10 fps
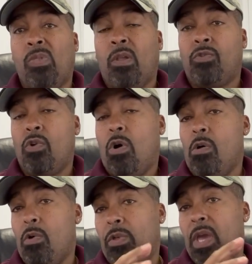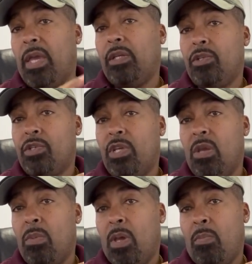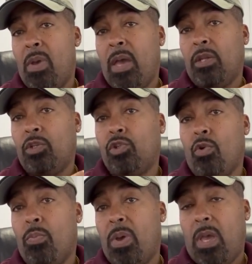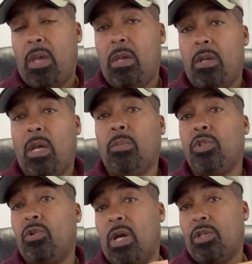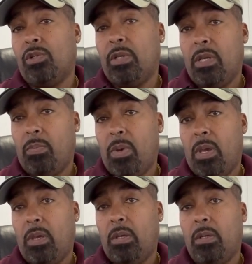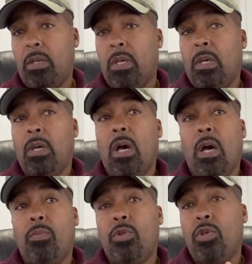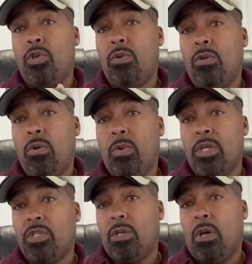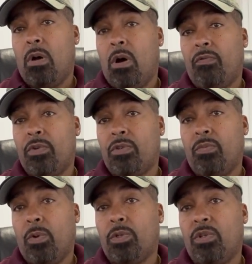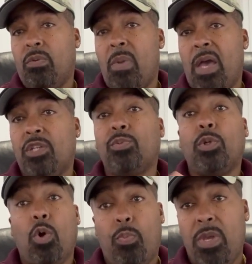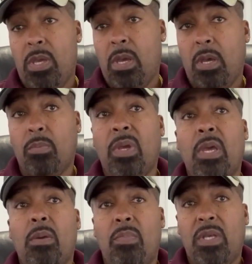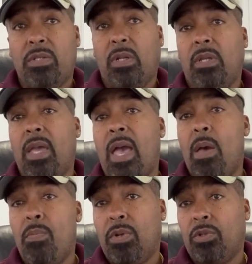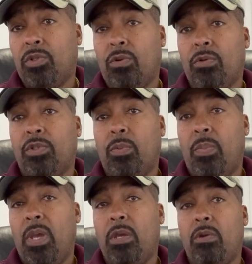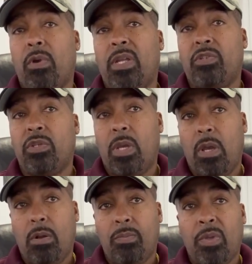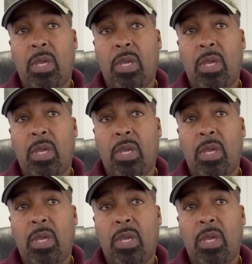So although the agency may manage your pay and how much you actually get paid, the U.S. Office of Personnel Management, OPM, basically administers the pay grade scale.